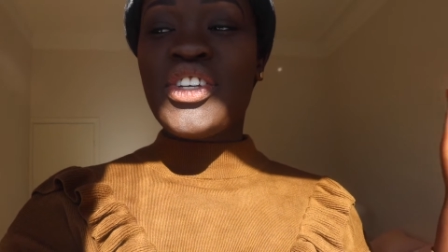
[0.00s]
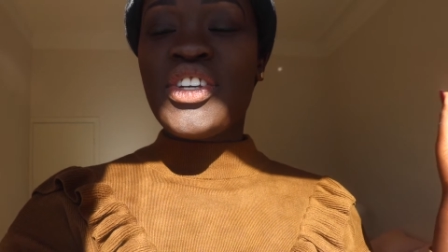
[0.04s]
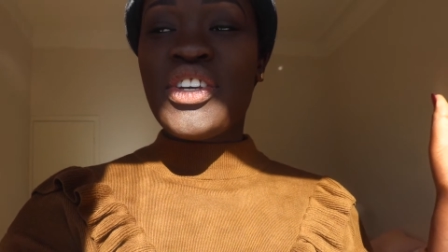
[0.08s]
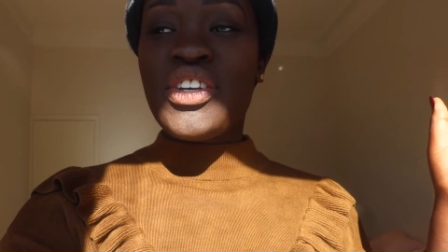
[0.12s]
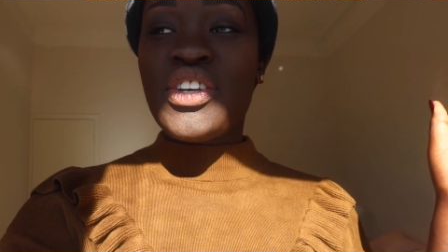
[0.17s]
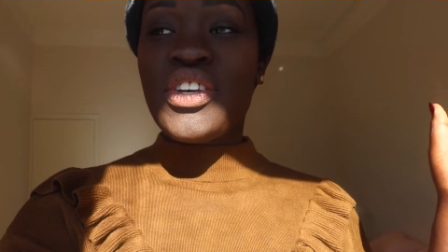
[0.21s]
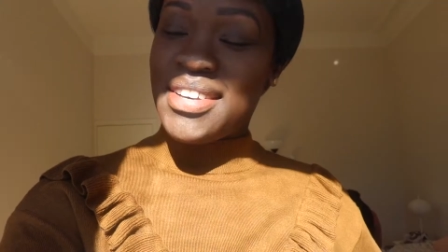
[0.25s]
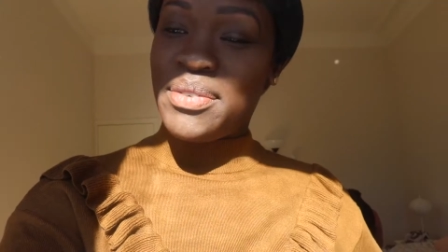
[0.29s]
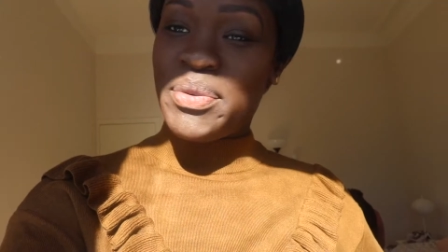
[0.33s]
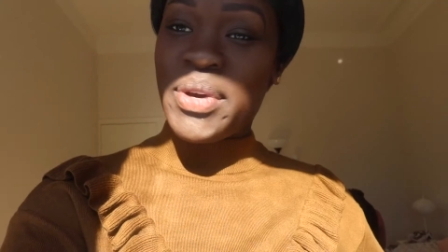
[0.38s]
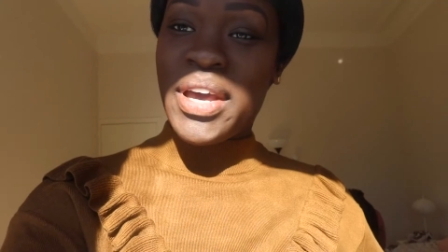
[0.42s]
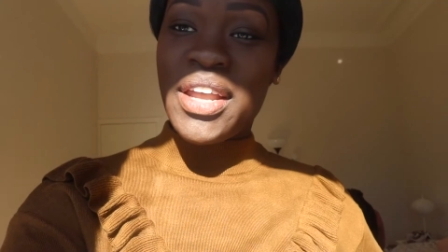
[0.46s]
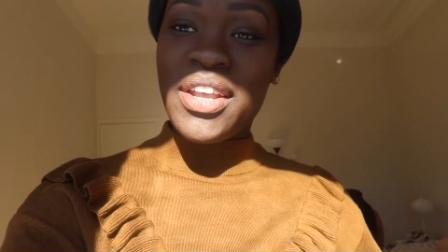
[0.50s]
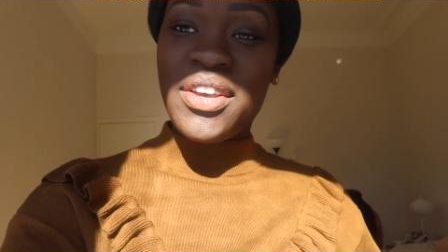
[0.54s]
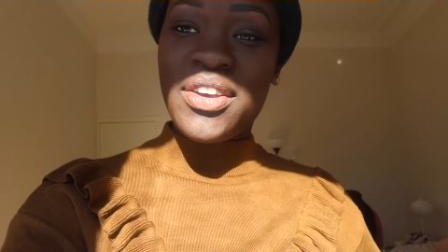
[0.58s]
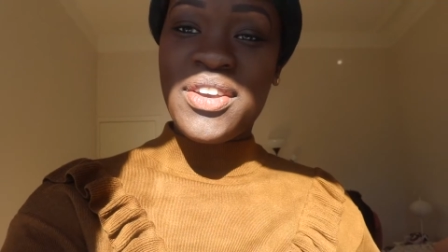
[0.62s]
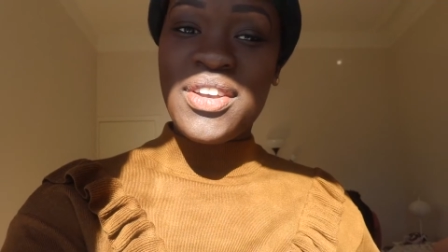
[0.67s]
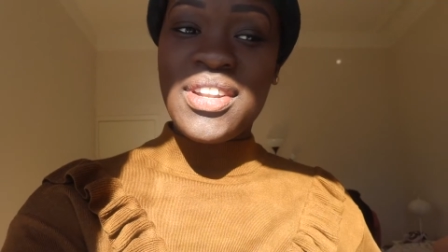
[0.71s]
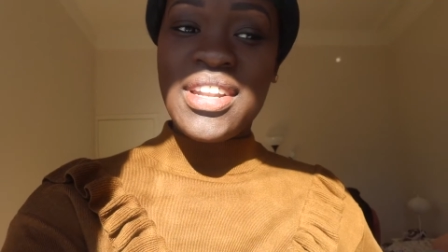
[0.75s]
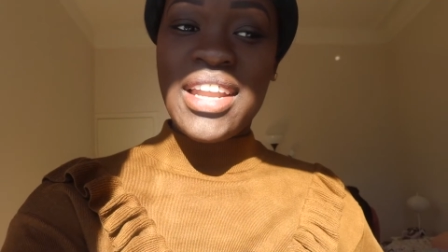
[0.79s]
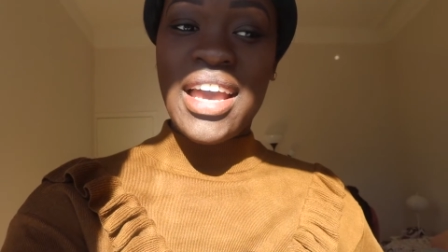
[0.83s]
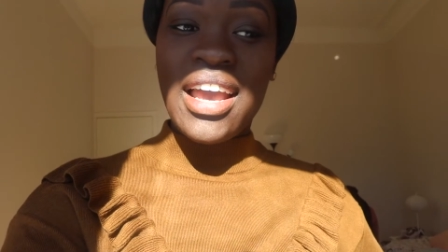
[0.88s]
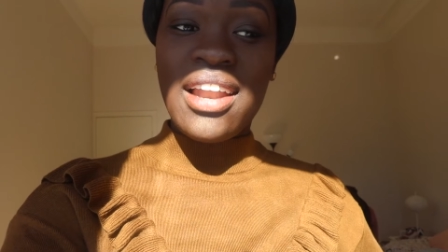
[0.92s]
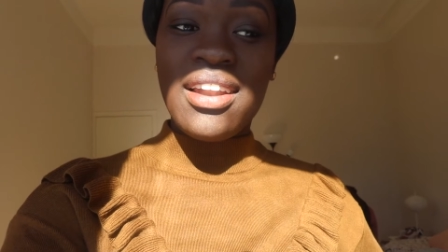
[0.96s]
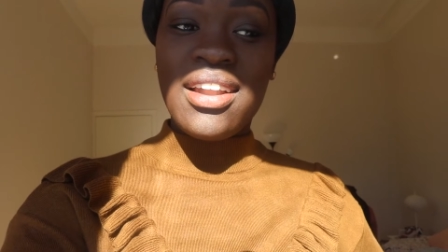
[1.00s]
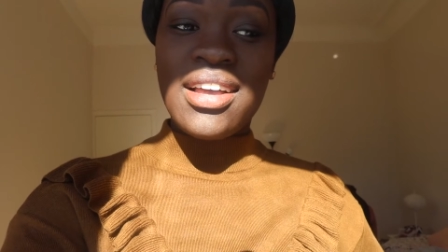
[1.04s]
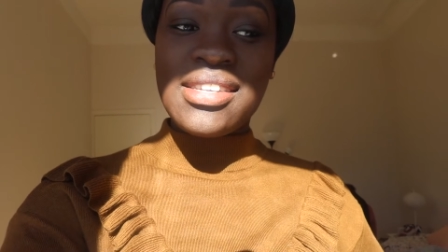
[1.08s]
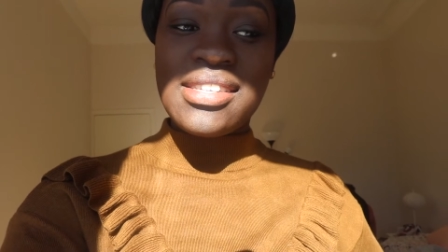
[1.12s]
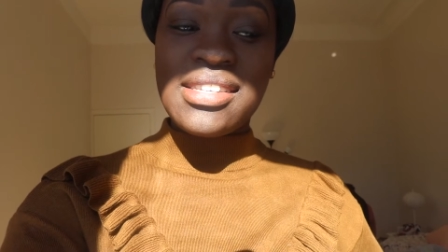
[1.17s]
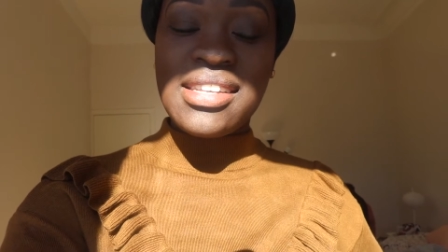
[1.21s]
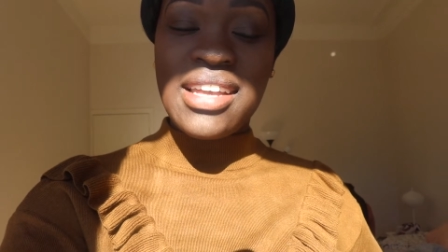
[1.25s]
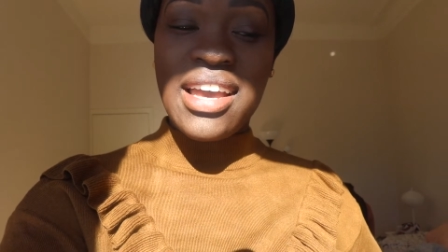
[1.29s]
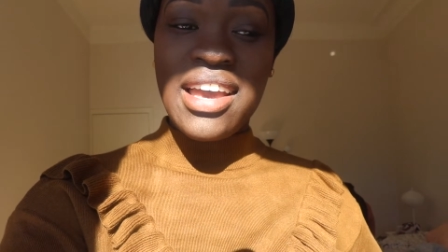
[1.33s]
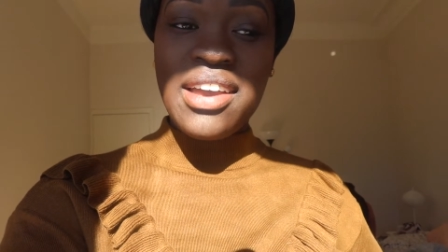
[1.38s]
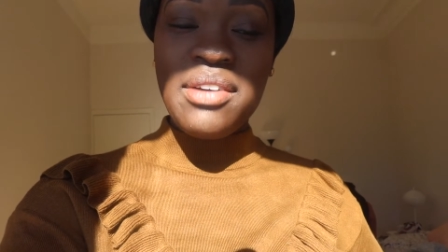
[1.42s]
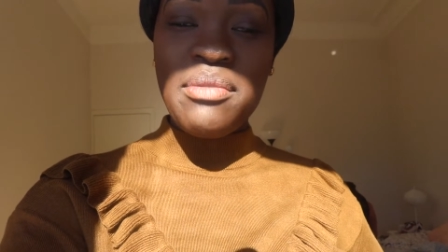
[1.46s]
We had a good night
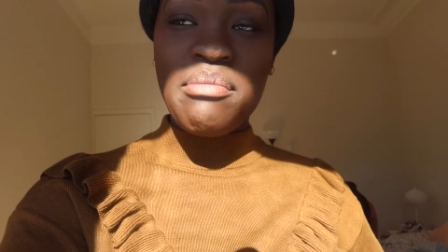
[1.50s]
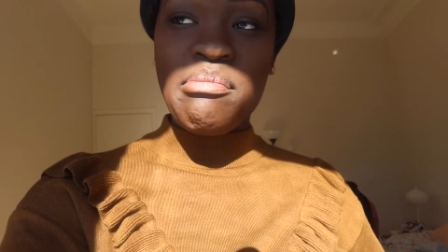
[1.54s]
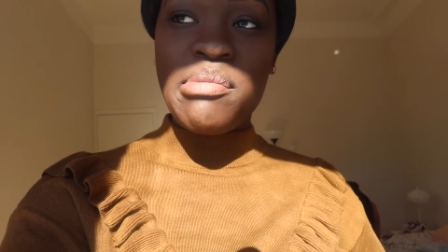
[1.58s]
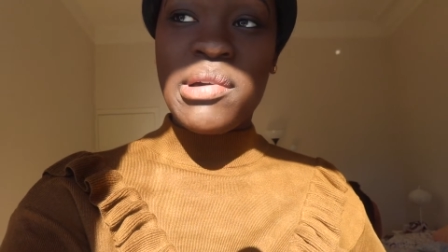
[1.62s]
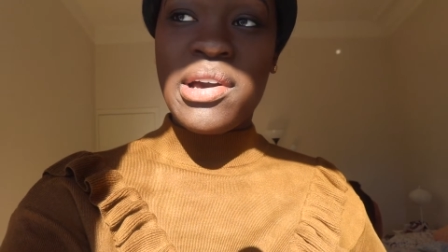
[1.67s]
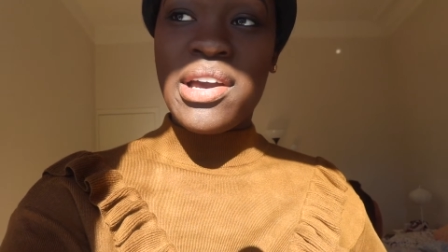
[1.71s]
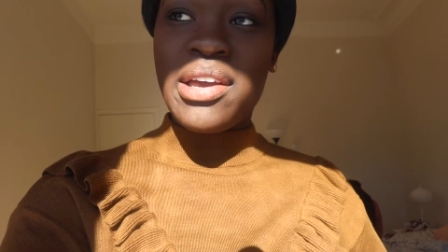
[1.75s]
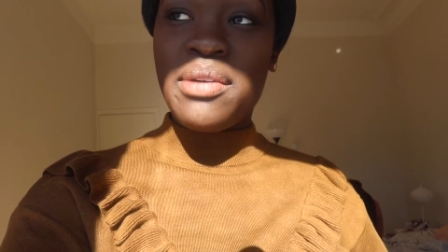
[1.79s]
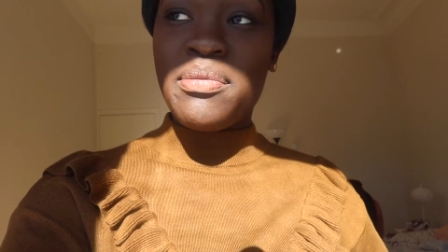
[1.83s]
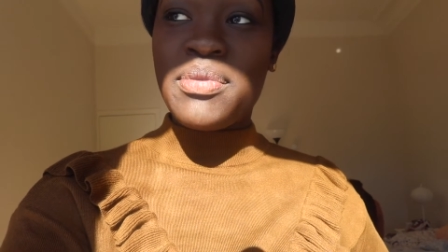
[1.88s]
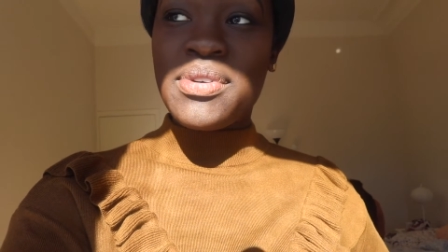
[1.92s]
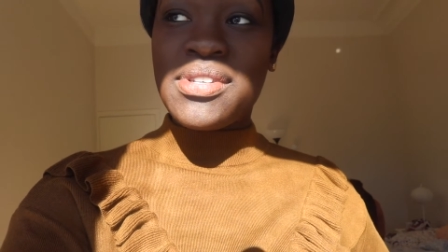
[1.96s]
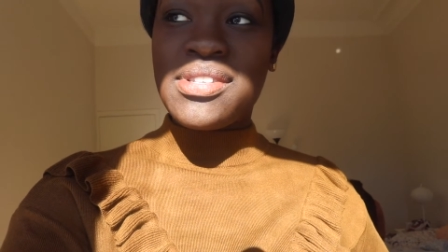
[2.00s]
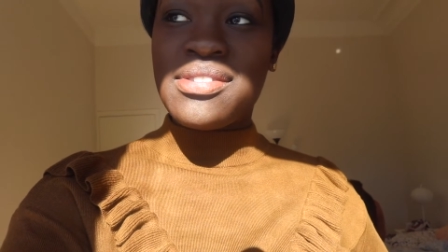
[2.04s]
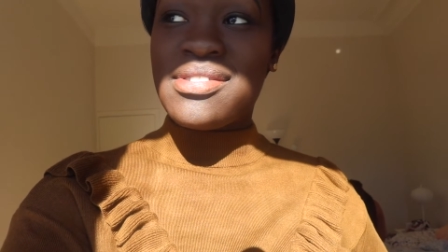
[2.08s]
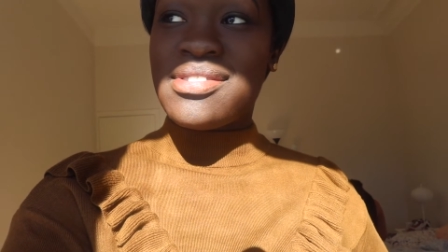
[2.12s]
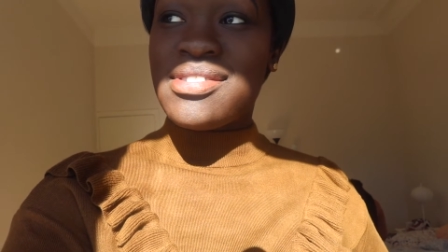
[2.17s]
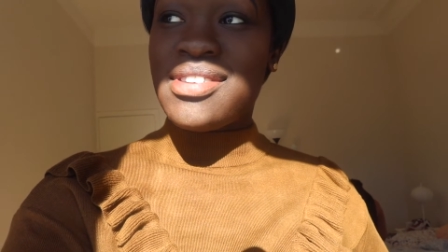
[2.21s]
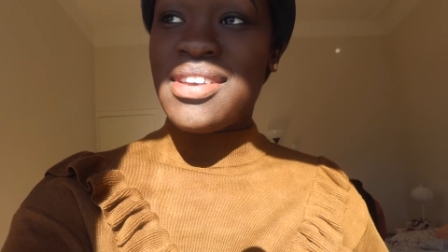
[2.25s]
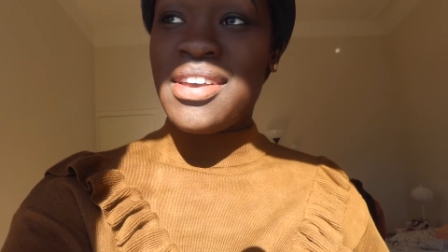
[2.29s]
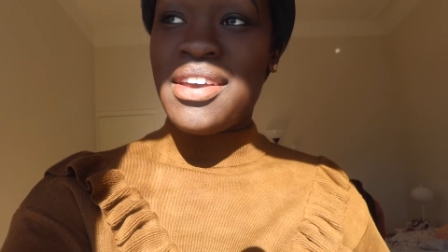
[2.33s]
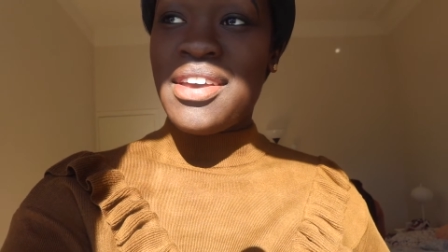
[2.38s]
last night, but it was